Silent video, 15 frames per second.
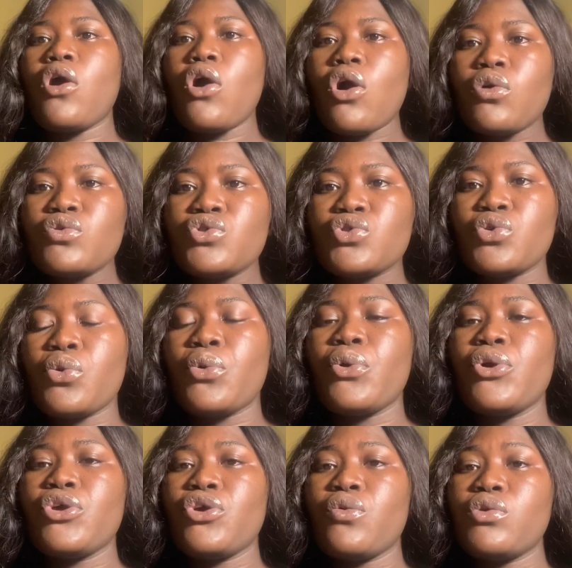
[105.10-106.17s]
Also,
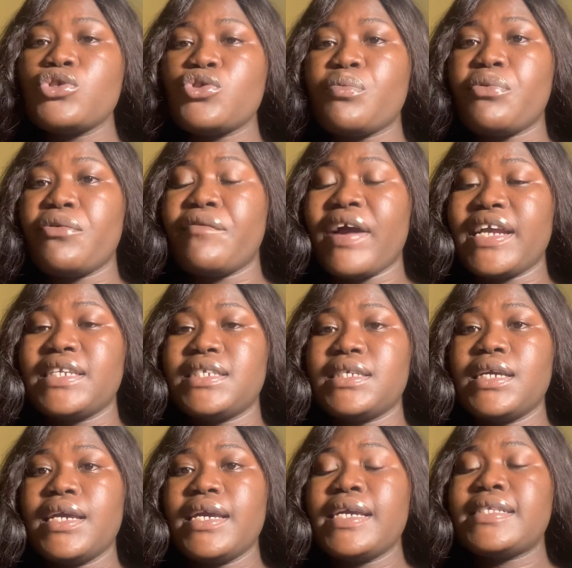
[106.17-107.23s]
you want to provide
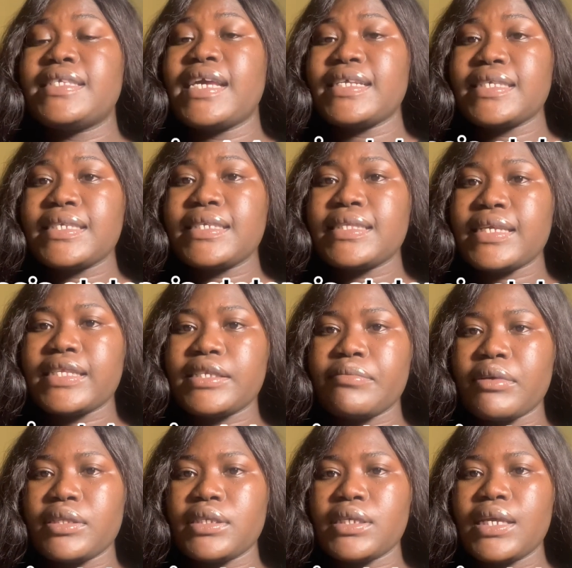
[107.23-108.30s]
a thesis
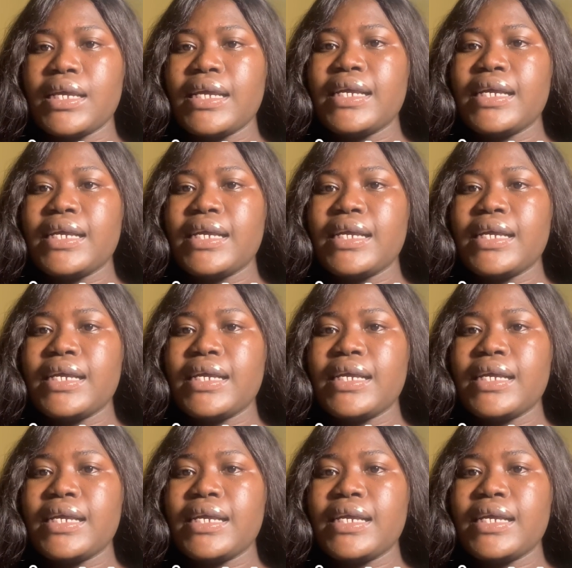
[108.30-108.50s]
statement.